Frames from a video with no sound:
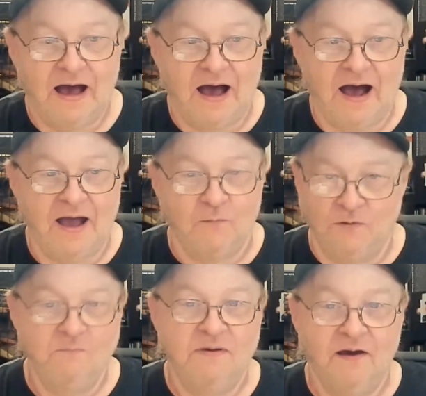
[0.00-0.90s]
I
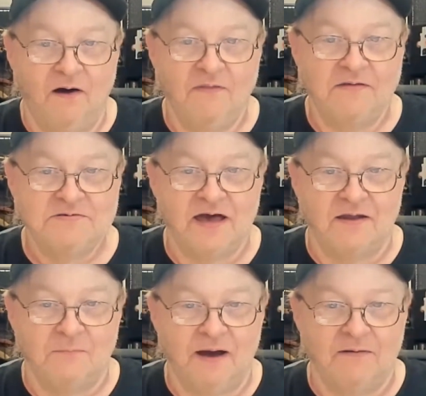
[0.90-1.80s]
wouldn't be all that sad
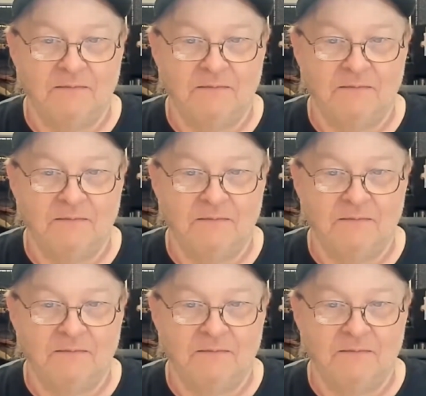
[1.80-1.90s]
about